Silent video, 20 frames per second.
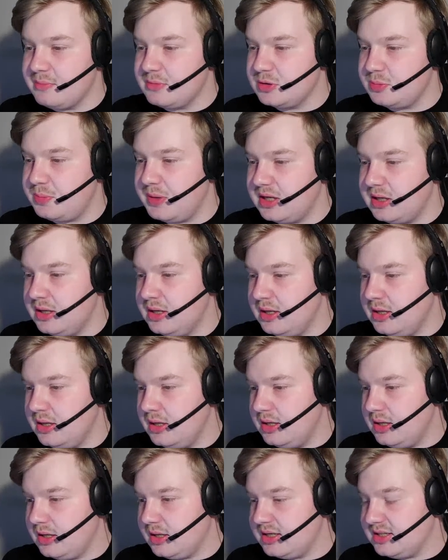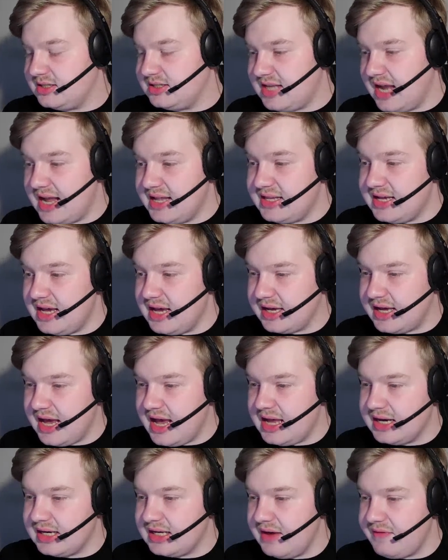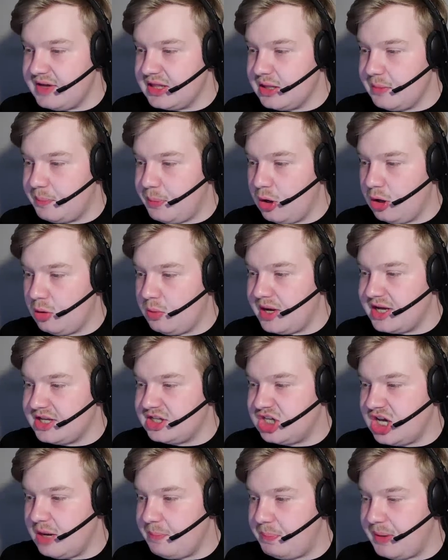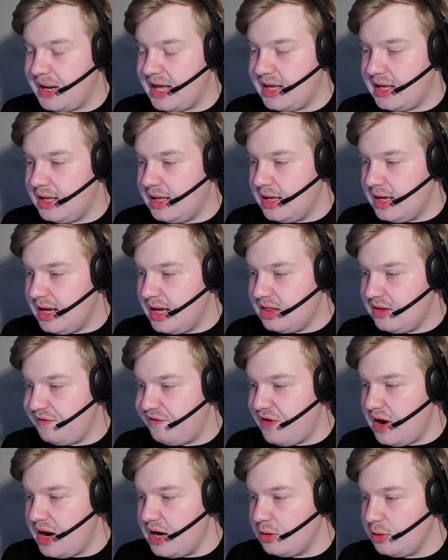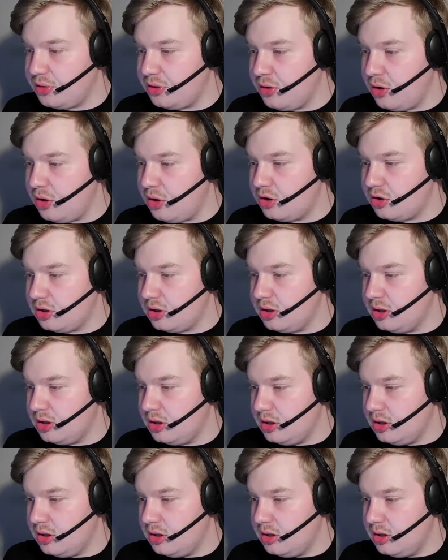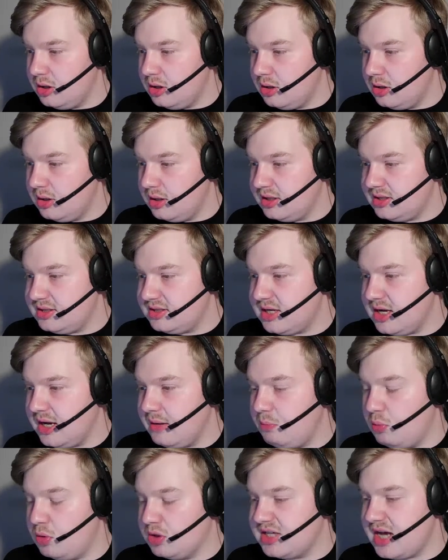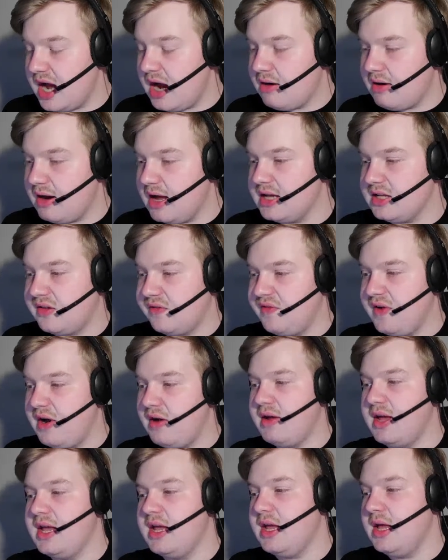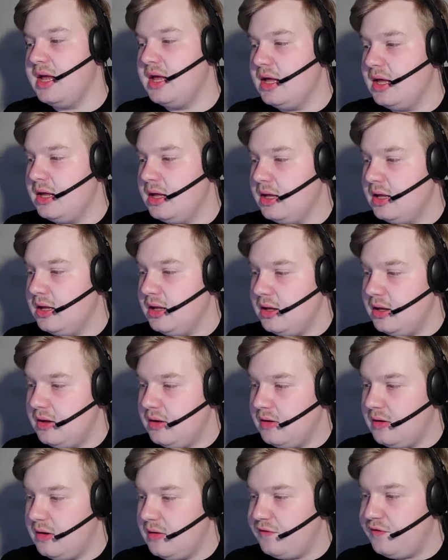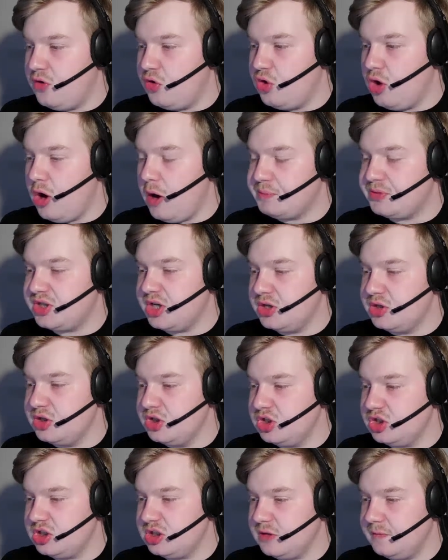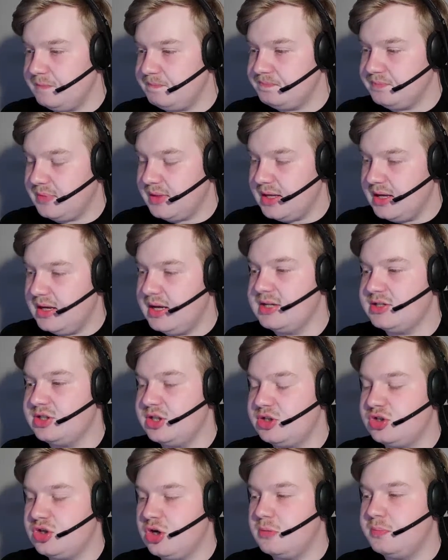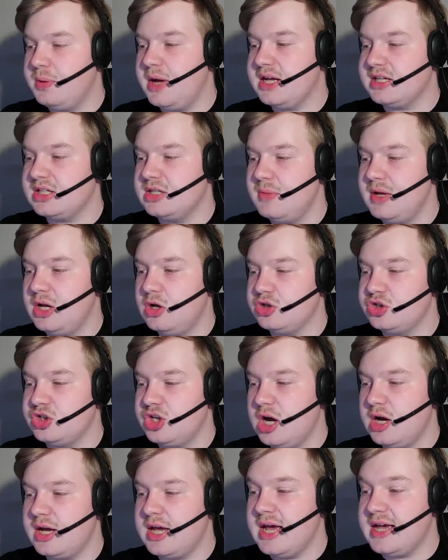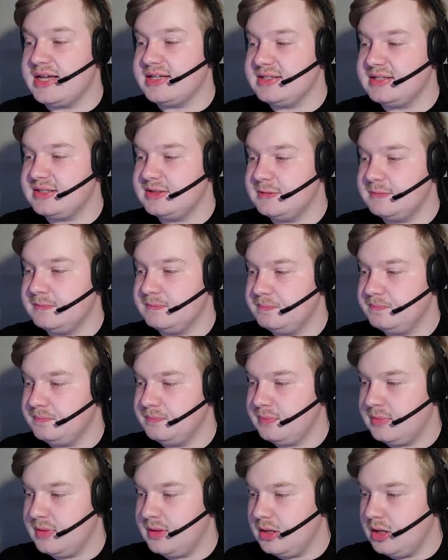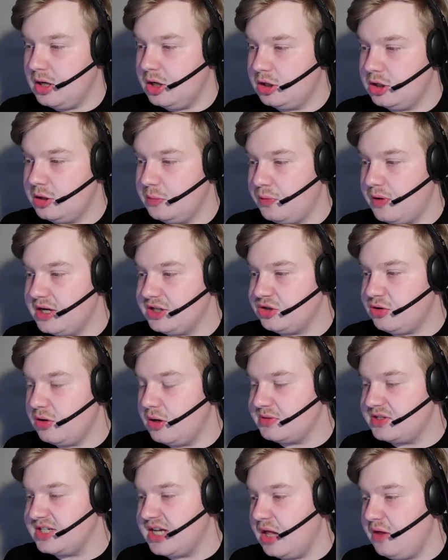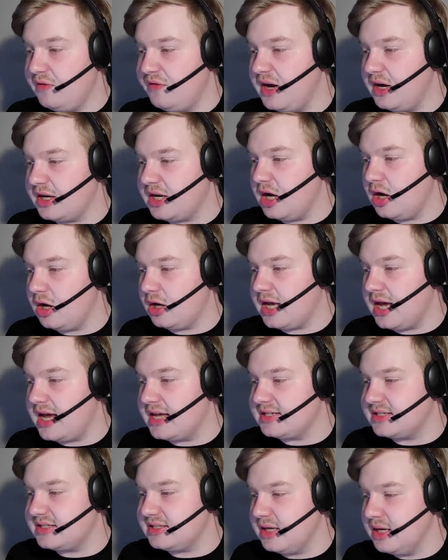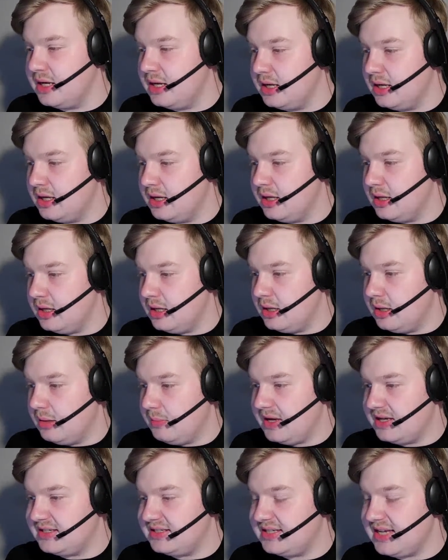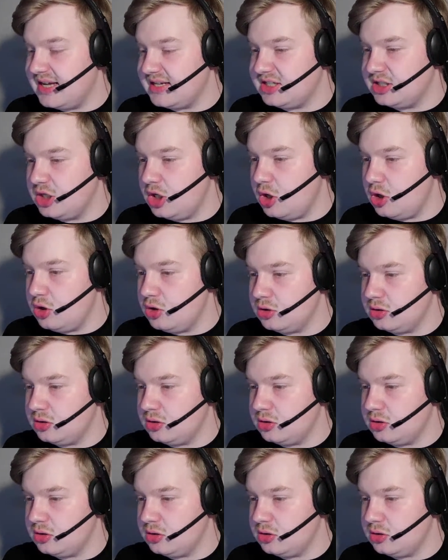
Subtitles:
but Castagna again giving the ball away cheaply in the final third. This time Ouattara has very few options. Has to turn back to Milos Kerkez. Under pressure himself here, Kerkez, by Sessegnon.